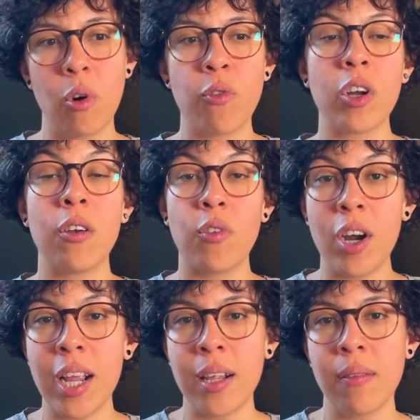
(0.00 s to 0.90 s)
or for
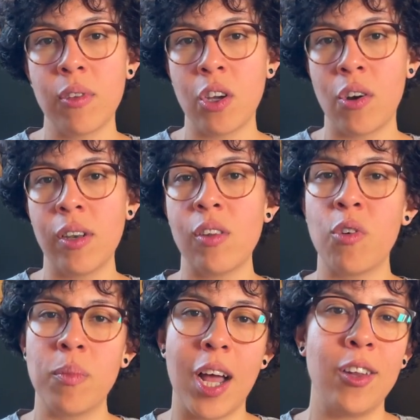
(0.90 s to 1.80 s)
converting the currency
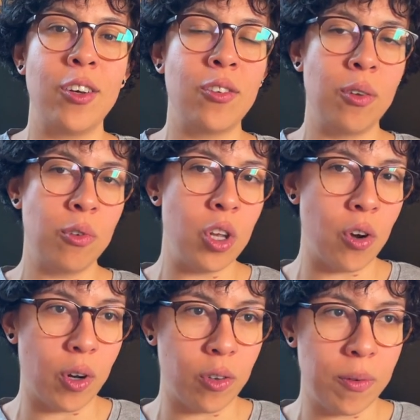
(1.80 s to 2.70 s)
from dollars to
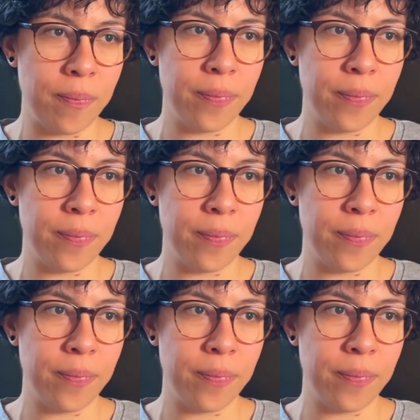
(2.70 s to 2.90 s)
euros.